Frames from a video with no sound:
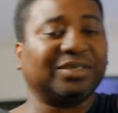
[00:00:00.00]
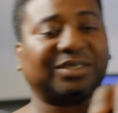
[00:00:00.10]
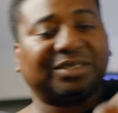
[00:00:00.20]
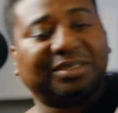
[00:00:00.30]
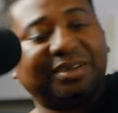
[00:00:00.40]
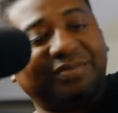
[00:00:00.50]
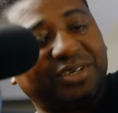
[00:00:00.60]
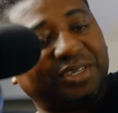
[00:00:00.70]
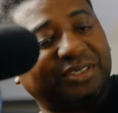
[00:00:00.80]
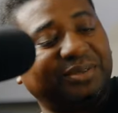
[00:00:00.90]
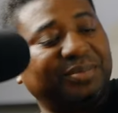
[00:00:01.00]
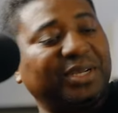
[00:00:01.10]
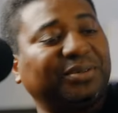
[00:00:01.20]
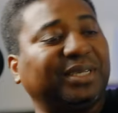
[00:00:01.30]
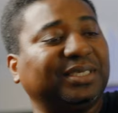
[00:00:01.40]
because of
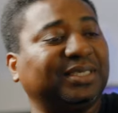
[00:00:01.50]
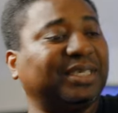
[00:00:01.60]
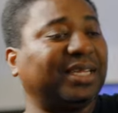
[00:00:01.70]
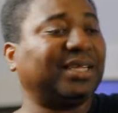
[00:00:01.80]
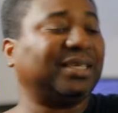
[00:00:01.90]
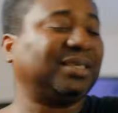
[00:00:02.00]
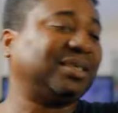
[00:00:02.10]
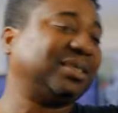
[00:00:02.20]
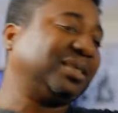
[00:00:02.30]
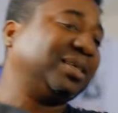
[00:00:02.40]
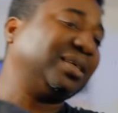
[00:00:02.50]
course the manual is there,